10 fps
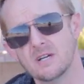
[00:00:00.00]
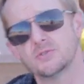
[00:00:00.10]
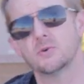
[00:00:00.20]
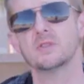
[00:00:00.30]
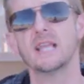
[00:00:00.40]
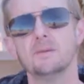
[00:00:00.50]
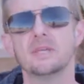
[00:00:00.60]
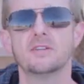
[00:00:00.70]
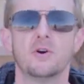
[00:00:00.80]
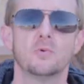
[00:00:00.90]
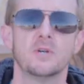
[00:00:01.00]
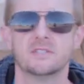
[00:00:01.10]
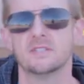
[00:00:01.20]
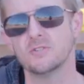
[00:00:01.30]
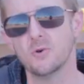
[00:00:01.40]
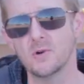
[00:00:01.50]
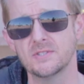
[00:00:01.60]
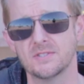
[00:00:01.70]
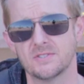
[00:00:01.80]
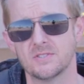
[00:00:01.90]
So let me know what's in your
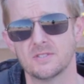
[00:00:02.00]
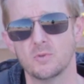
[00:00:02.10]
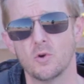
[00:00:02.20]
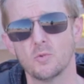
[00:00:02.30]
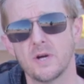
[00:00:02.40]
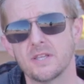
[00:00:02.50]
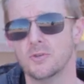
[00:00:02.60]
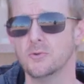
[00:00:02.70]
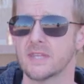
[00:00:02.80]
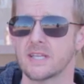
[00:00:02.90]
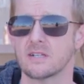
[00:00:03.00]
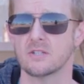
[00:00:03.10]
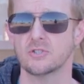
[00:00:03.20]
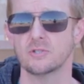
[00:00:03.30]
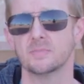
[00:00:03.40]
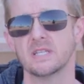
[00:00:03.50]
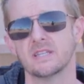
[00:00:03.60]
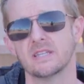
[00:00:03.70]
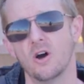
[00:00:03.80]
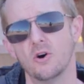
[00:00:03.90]
system or what you think should
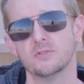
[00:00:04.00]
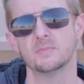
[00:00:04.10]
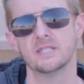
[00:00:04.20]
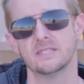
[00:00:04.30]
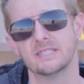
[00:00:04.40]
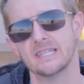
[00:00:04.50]
be in the ultimate